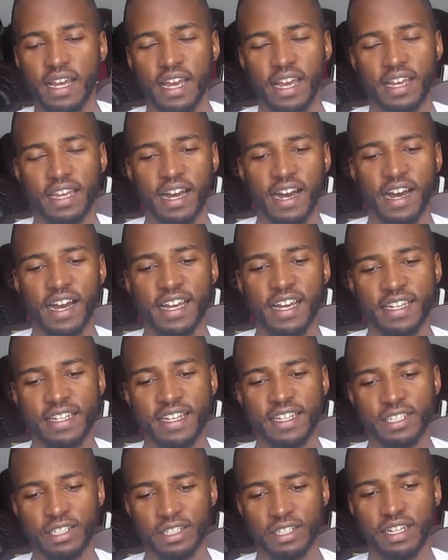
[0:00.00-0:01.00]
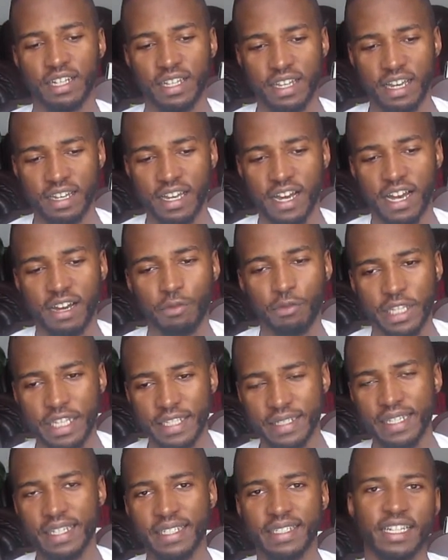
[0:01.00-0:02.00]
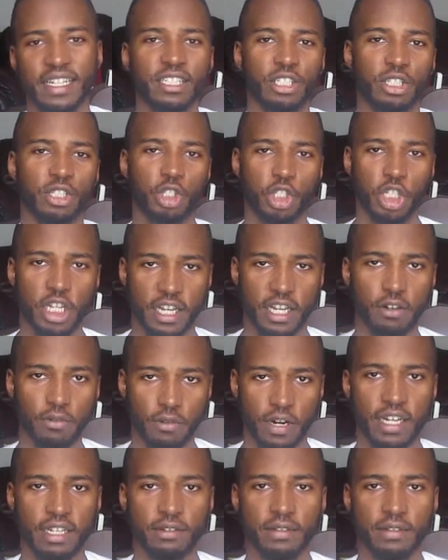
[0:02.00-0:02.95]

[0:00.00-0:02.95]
A guy when he sees a chick, right?